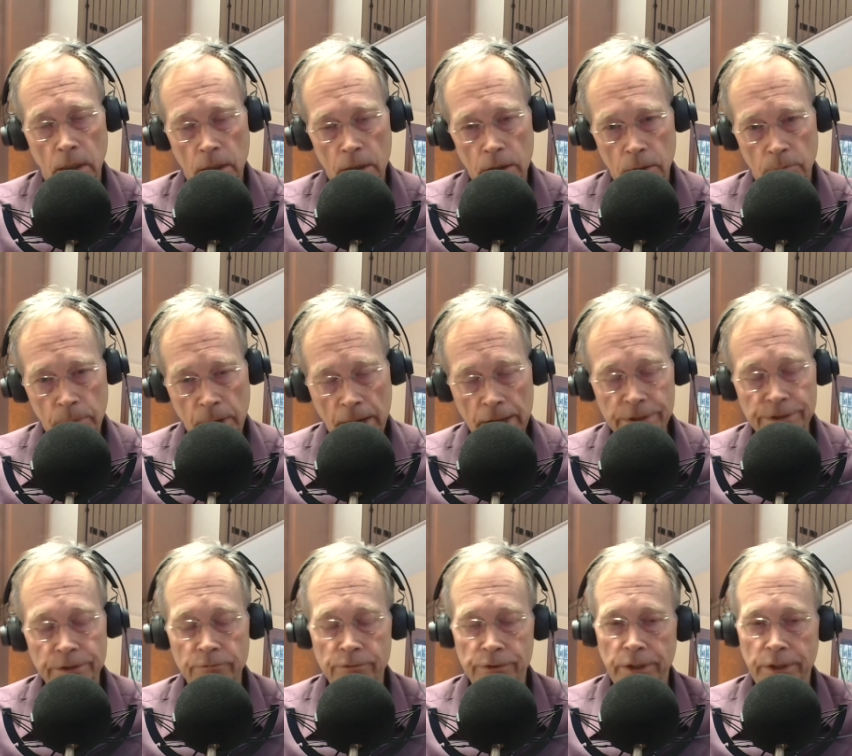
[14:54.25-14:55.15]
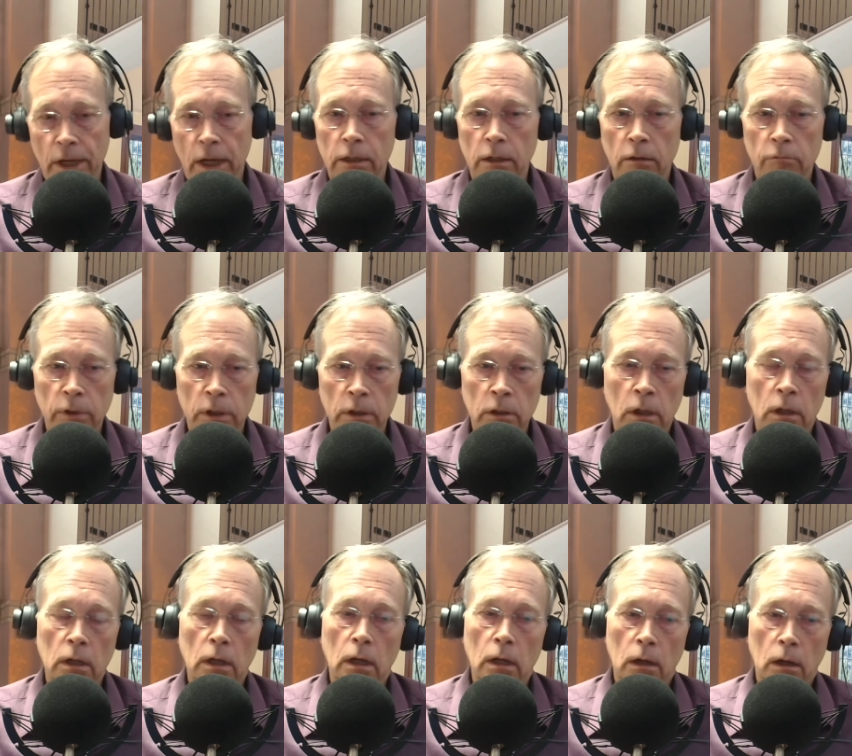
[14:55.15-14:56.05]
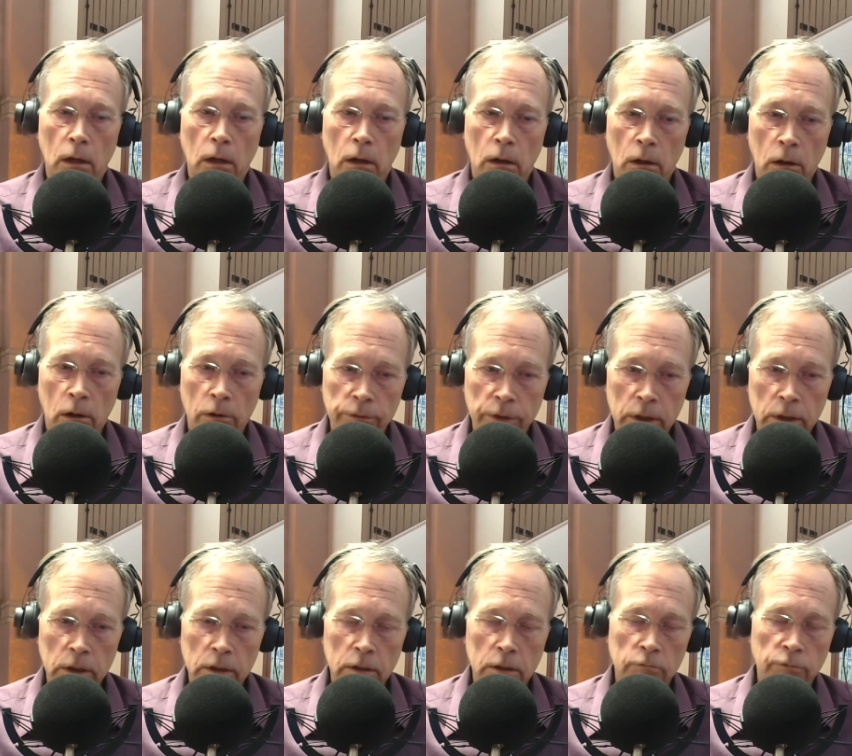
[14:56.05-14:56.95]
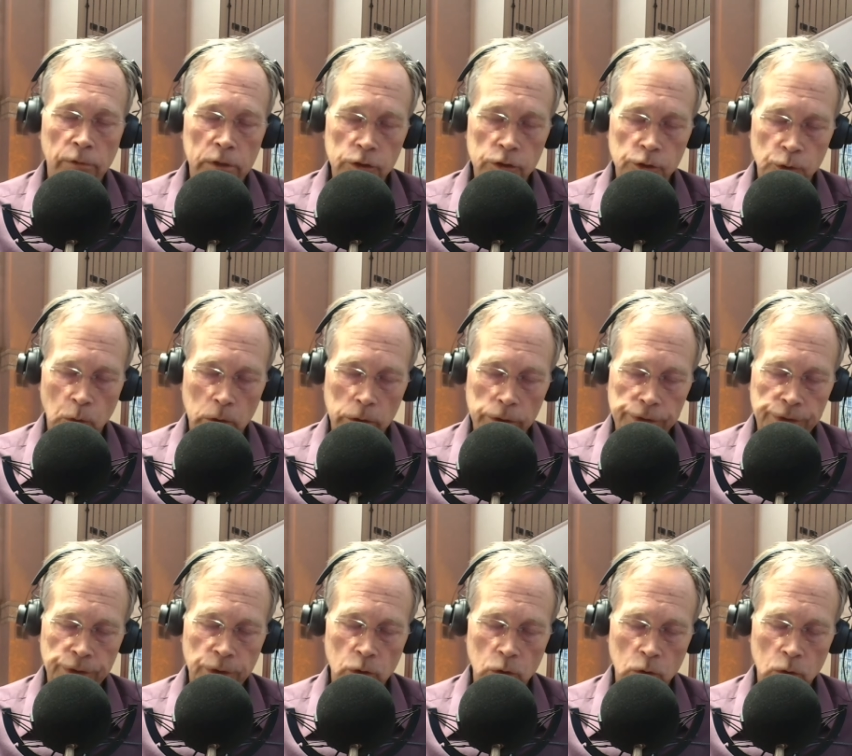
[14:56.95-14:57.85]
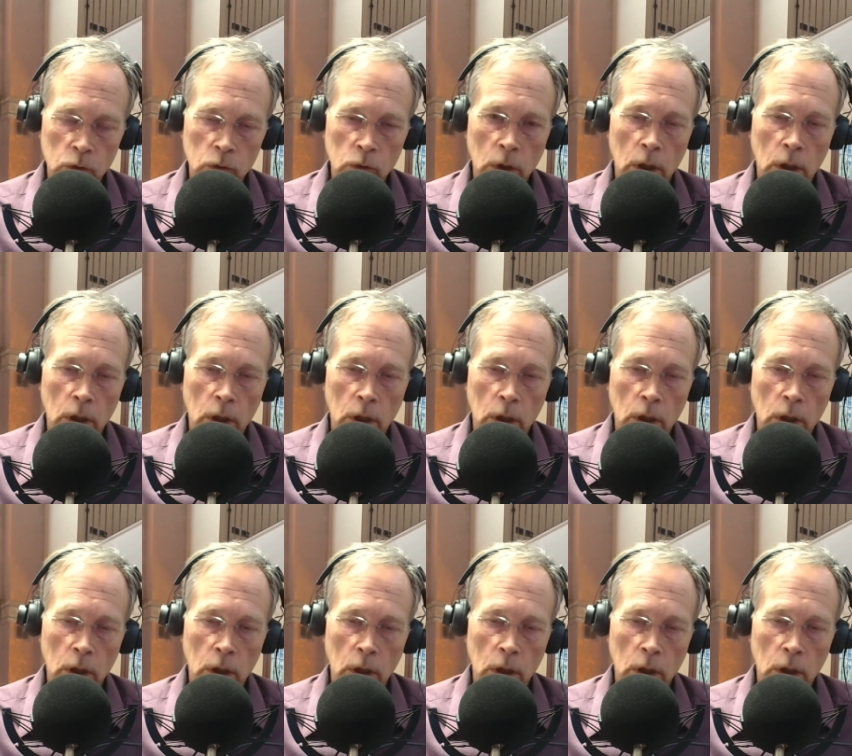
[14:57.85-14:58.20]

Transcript: The passive side of it are the individuals who